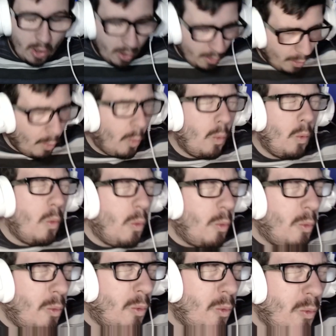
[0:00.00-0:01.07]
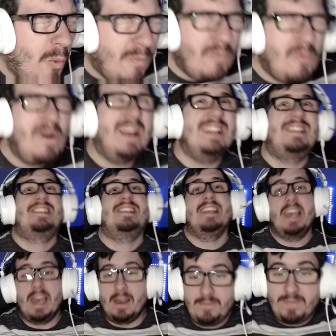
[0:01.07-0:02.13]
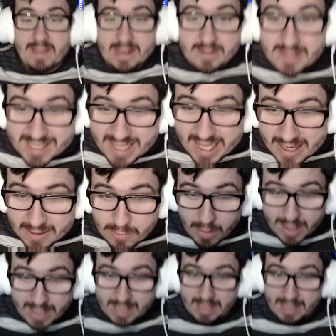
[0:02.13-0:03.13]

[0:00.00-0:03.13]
What? We are still going.